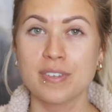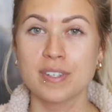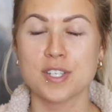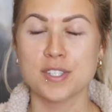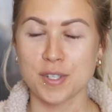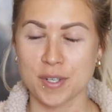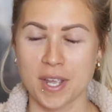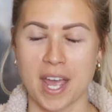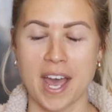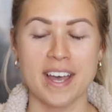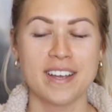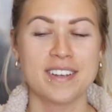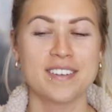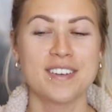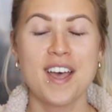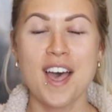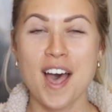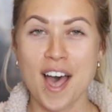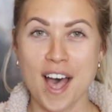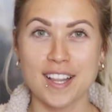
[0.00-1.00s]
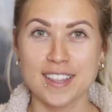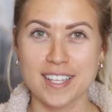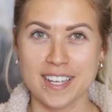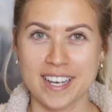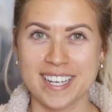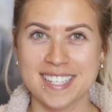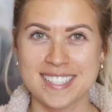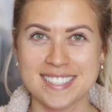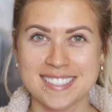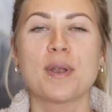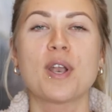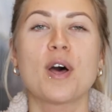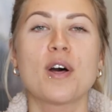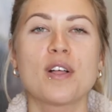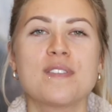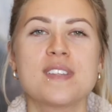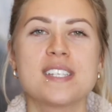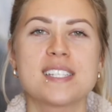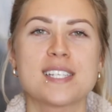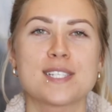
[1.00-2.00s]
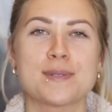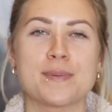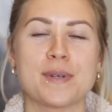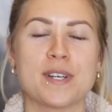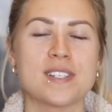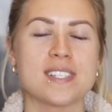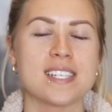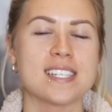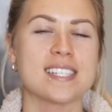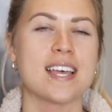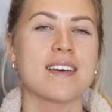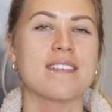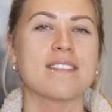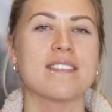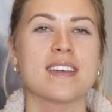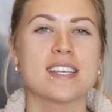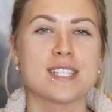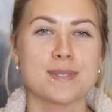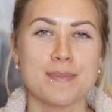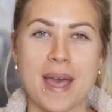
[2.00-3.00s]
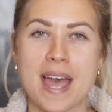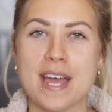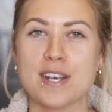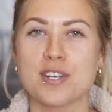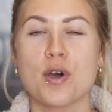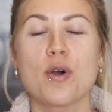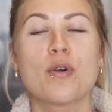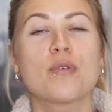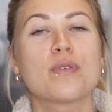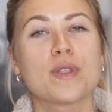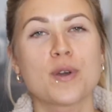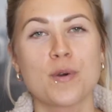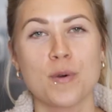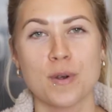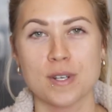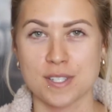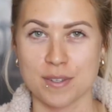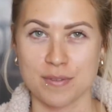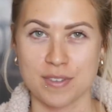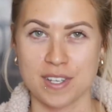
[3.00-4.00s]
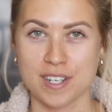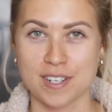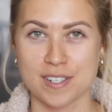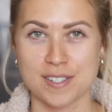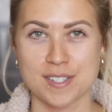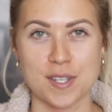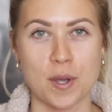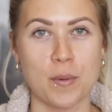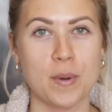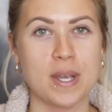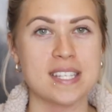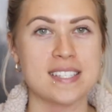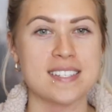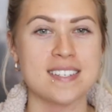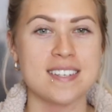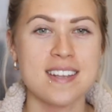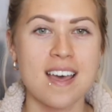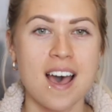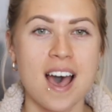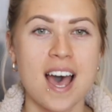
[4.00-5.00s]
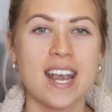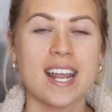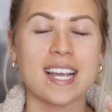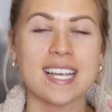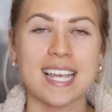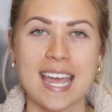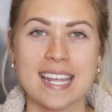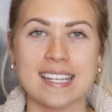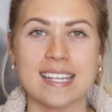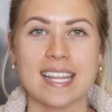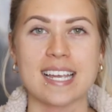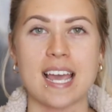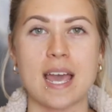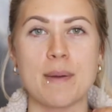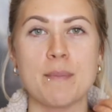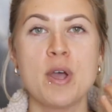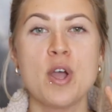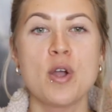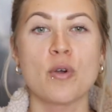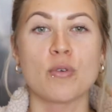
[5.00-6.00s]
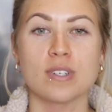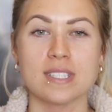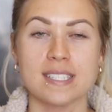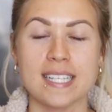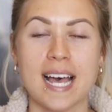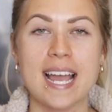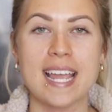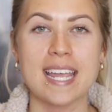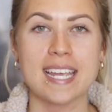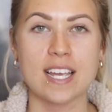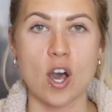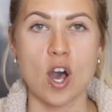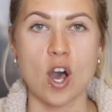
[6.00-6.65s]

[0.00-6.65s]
So yeah, a lot. But all these experiences have spanned over the course of years, so it's not, again, like I'm relying